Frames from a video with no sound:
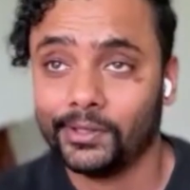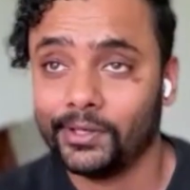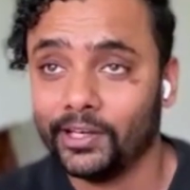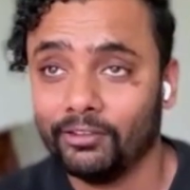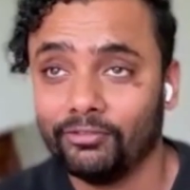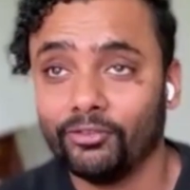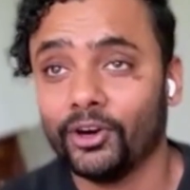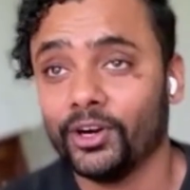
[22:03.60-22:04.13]

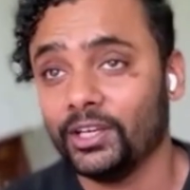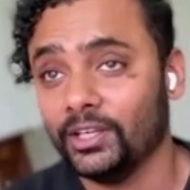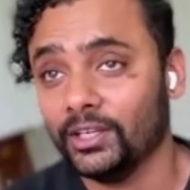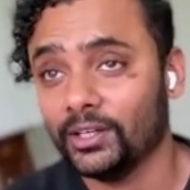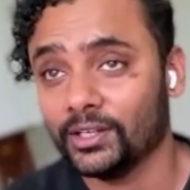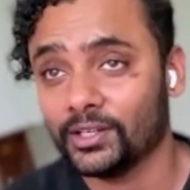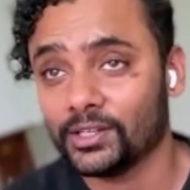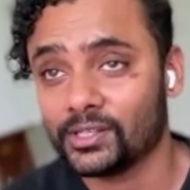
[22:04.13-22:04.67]
30, 40
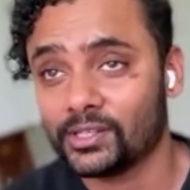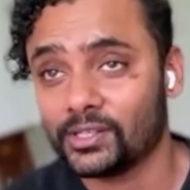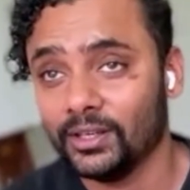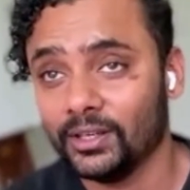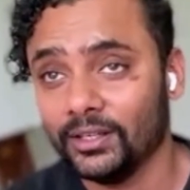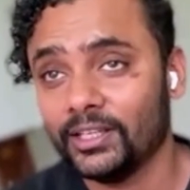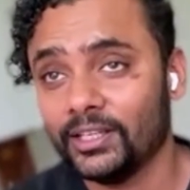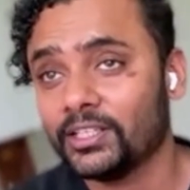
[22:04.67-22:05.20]

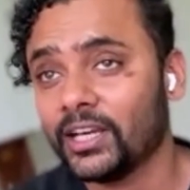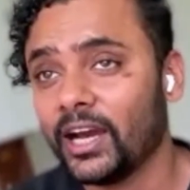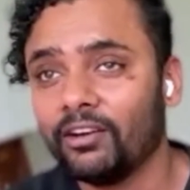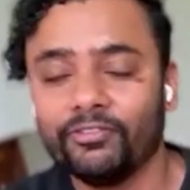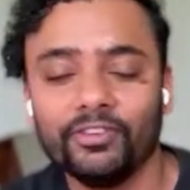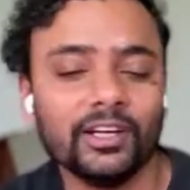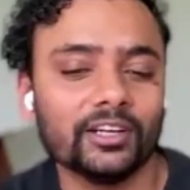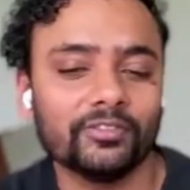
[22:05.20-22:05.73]
years, the
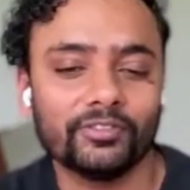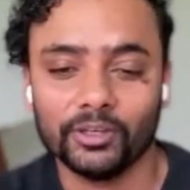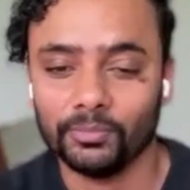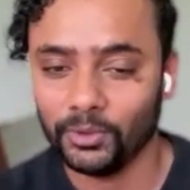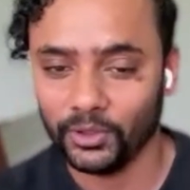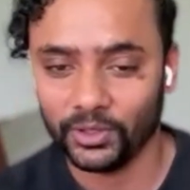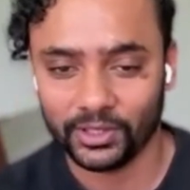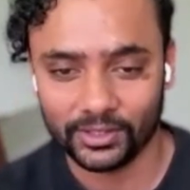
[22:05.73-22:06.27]
entire field of
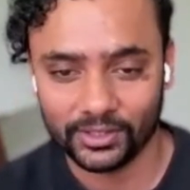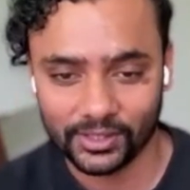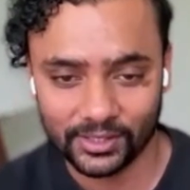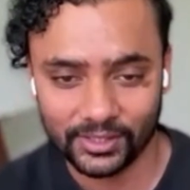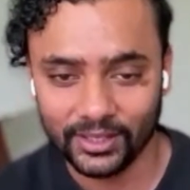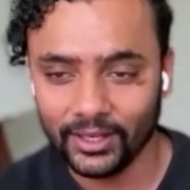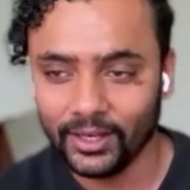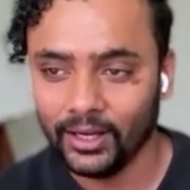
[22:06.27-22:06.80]

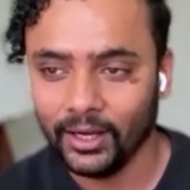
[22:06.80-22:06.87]
computers,